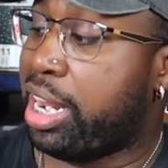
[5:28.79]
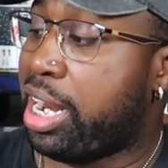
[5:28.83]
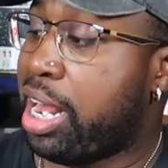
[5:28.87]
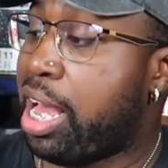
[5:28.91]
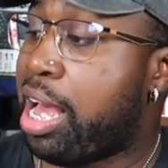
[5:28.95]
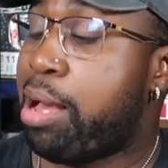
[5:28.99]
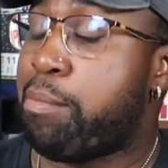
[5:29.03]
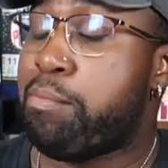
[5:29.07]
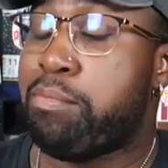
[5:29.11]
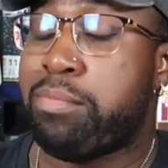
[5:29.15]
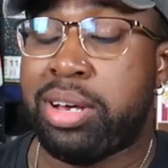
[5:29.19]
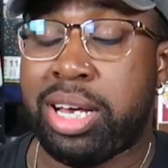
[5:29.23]
And
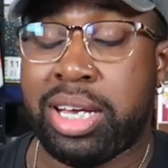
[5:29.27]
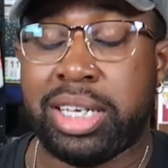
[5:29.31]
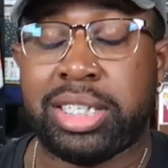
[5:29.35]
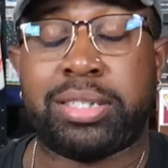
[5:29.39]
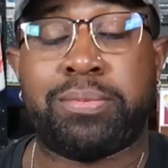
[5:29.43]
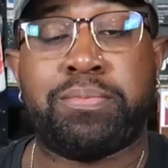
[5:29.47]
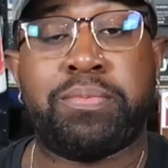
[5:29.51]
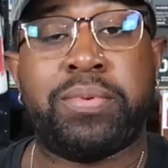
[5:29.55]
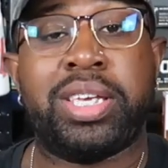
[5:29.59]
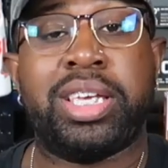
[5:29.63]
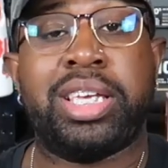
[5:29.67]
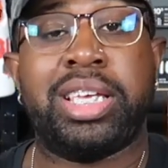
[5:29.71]
I
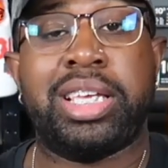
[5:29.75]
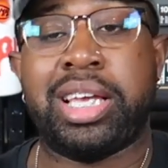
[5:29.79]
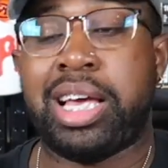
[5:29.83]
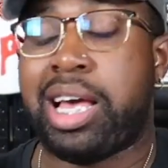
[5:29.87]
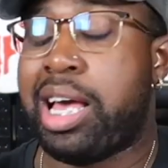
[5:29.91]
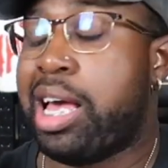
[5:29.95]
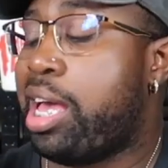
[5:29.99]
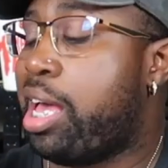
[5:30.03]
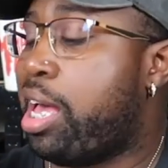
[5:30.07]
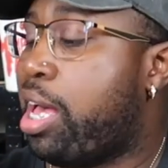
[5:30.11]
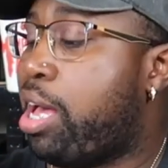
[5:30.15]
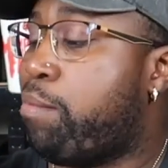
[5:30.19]
must be
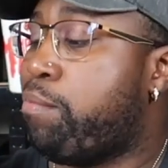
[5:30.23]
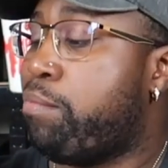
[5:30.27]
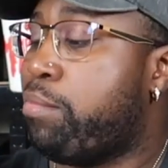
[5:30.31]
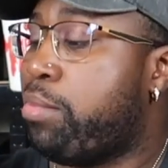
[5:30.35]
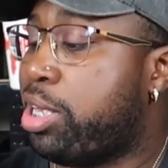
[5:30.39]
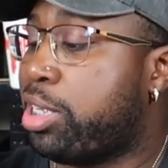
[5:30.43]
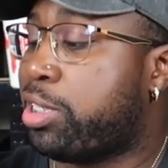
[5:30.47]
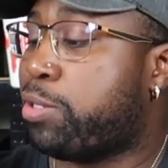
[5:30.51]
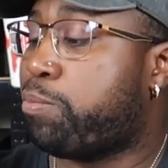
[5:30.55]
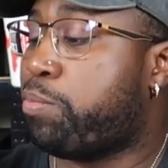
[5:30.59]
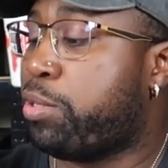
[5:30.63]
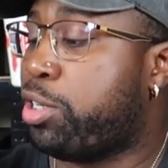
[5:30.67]

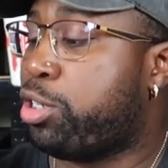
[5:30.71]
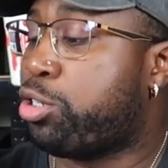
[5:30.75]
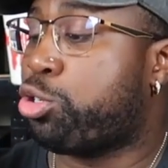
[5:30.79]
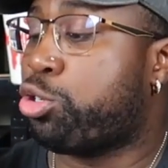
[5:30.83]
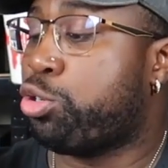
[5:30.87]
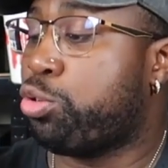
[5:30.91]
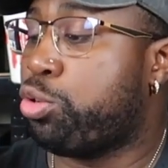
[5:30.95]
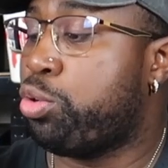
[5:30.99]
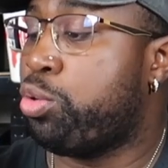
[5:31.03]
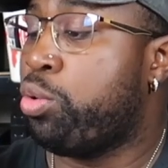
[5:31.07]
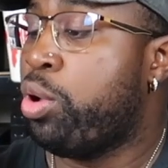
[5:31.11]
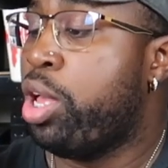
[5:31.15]

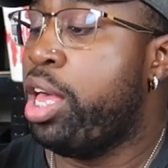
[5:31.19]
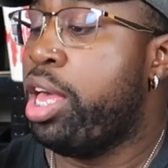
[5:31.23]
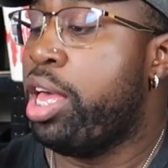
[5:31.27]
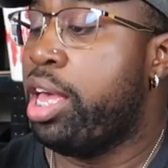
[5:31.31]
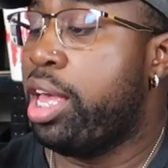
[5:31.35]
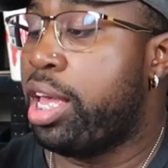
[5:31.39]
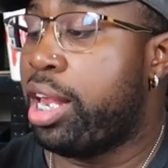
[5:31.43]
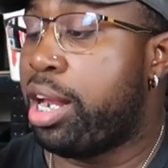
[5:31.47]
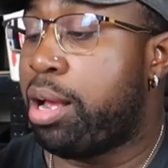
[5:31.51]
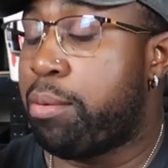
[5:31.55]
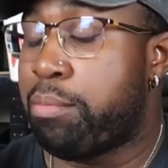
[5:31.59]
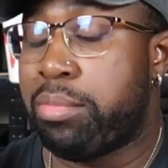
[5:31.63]
true,
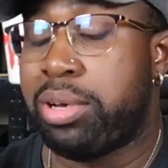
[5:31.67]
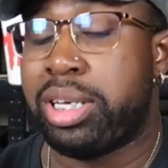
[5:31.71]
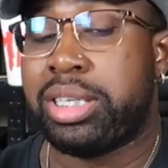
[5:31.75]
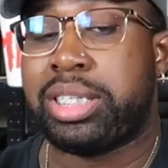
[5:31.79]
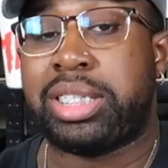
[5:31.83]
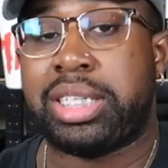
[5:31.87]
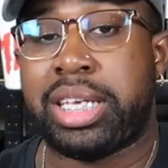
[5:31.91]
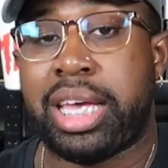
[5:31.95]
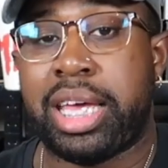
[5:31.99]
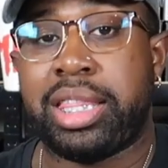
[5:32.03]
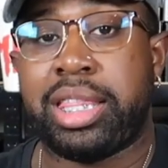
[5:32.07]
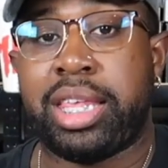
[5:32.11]
and I
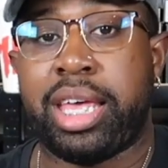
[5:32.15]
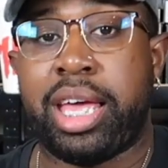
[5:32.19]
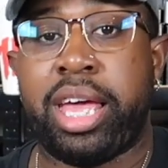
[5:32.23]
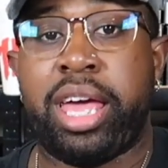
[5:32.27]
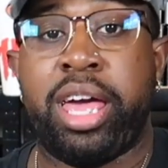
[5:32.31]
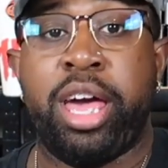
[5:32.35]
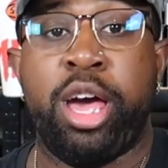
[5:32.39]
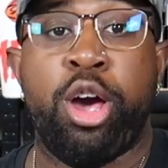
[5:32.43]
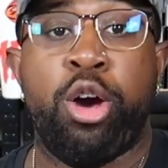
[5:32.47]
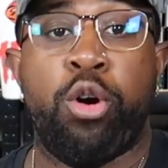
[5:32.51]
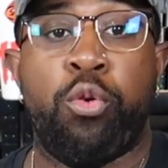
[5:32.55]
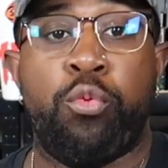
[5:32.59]
must say
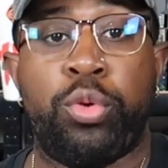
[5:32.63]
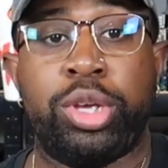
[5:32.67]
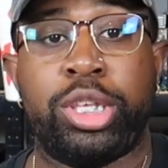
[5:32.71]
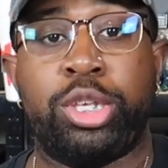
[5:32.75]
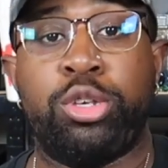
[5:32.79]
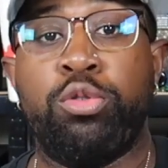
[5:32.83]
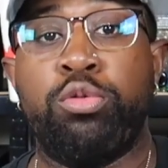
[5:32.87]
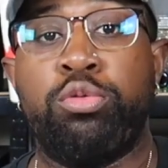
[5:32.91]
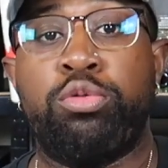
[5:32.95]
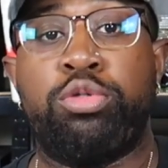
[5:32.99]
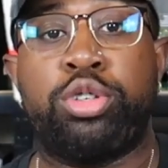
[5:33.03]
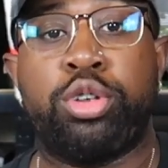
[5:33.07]
that when
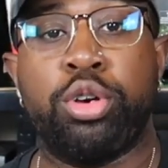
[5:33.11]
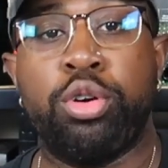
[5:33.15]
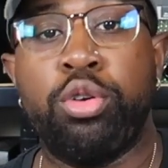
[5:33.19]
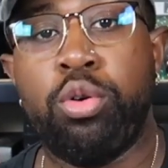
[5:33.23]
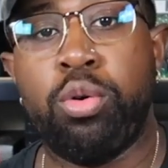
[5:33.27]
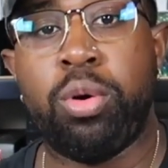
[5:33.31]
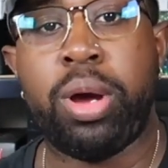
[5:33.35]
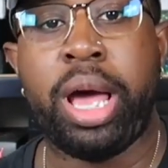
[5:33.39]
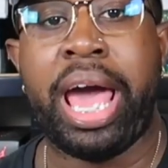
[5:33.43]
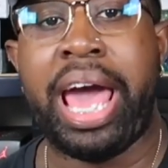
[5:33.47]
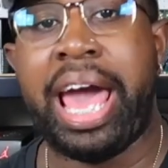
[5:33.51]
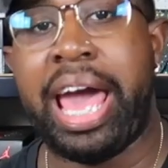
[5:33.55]
you
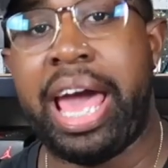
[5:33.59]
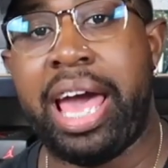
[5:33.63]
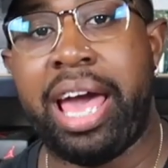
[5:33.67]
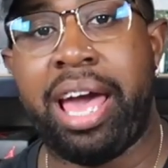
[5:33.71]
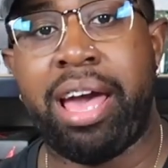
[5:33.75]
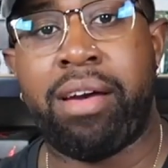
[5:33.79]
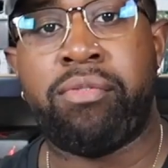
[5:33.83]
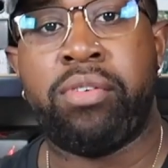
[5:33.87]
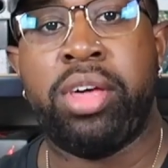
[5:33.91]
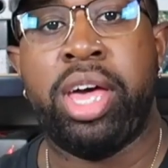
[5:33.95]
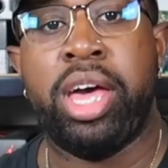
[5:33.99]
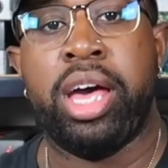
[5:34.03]
do
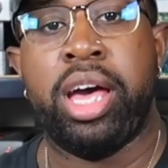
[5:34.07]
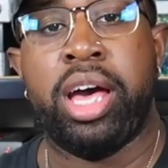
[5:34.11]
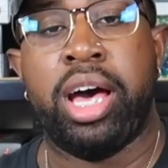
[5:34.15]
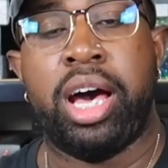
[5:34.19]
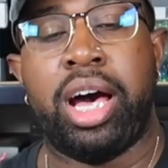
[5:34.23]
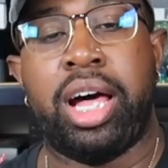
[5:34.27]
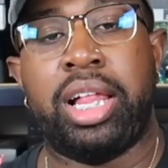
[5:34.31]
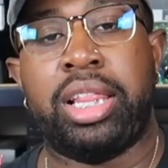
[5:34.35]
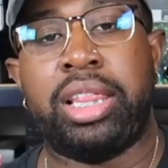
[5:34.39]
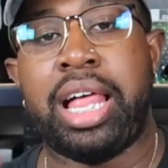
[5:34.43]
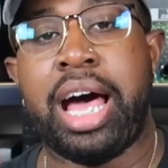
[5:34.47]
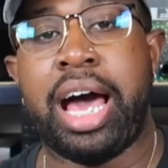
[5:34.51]
have
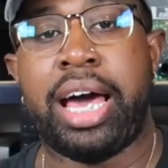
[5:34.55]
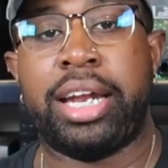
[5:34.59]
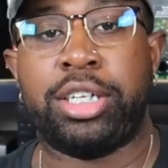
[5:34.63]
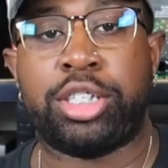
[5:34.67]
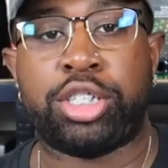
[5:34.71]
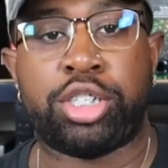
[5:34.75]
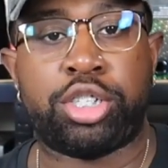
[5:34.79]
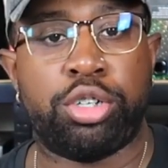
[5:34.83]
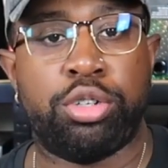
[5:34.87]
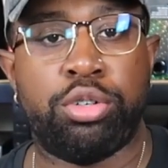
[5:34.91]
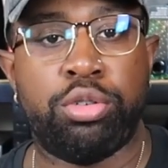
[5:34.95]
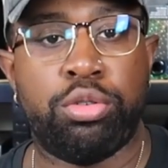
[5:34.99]
a lot
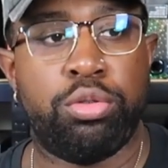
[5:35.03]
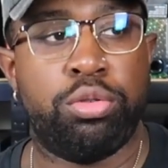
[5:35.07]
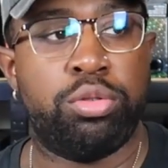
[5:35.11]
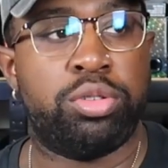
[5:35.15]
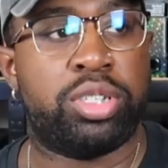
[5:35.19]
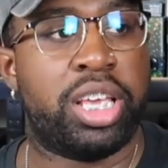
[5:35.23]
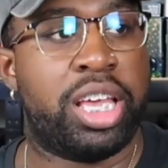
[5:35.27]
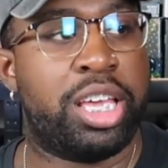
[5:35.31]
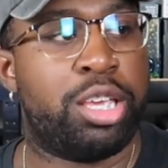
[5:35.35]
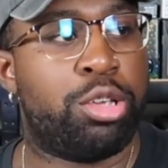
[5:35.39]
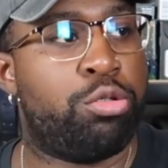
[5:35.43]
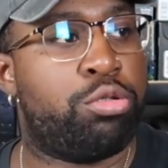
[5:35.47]
of
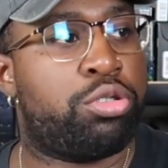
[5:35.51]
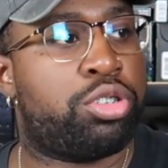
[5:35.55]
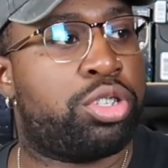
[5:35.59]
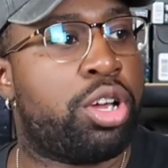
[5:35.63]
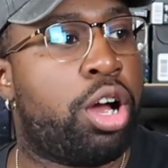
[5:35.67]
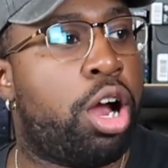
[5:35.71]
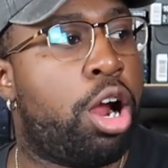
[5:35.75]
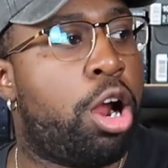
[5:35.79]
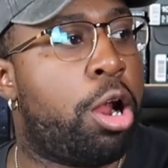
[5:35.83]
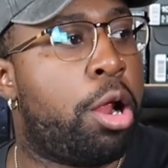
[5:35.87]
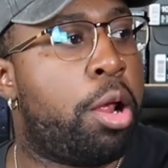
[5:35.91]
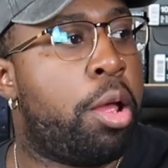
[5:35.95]
shoes and you
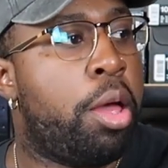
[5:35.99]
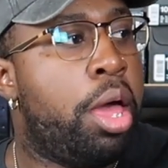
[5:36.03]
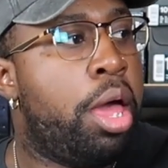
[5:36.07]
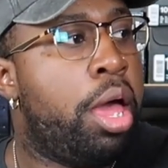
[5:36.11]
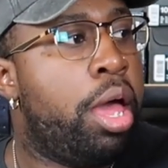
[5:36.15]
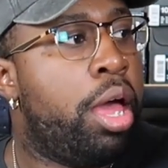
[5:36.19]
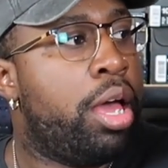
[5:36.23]
start,